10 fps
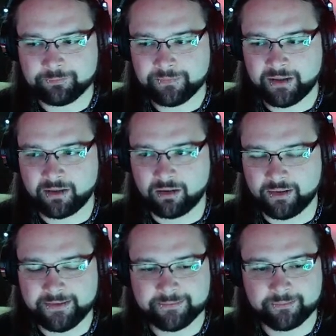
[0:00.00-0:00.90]
I
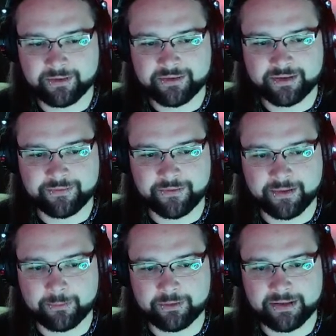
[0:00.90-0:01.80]
lied when I said that they were
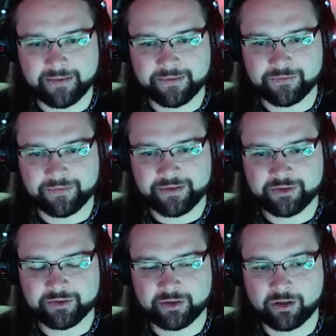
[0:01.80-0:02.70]
going to get this finished
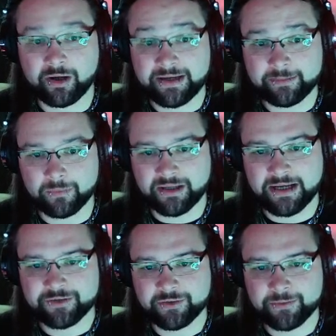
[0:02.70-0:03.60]
in my
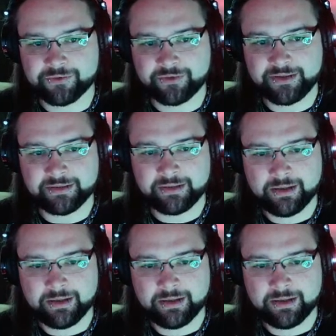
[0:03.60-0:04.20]
outro screen.